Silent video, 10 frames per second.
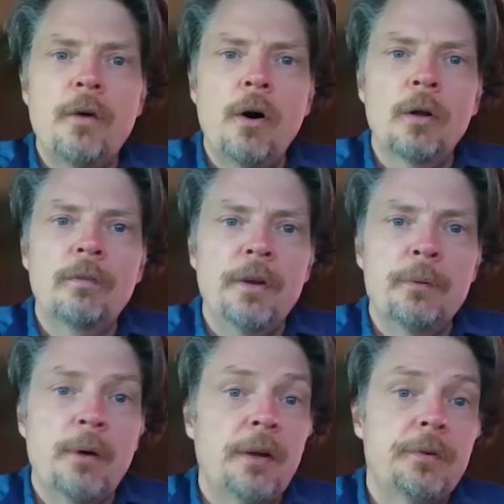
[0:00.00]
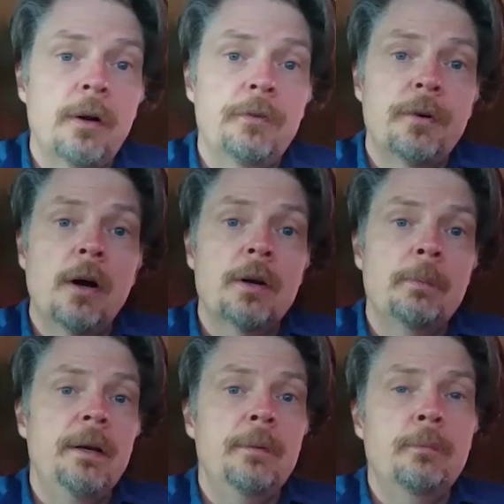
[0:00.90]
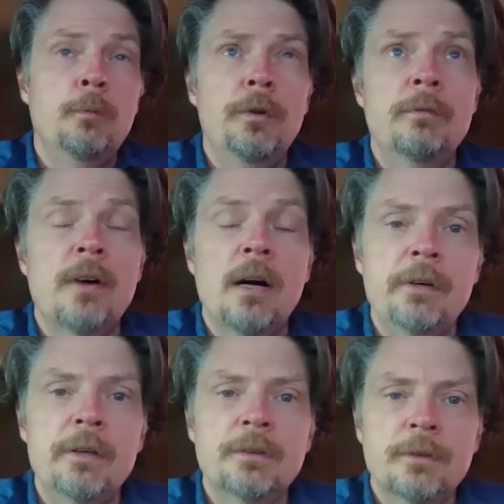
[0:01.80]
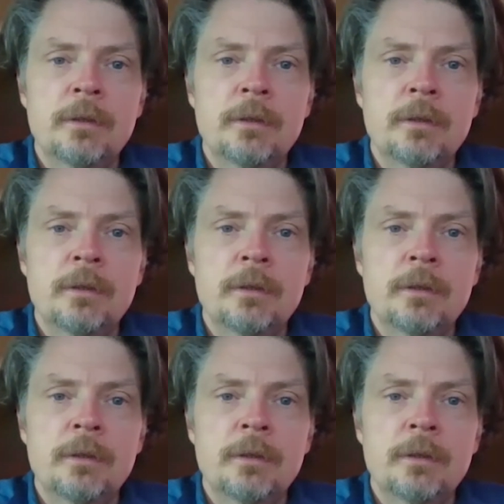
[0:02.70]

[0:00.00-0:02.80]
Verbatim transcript: all of their restaurants are automated within five years.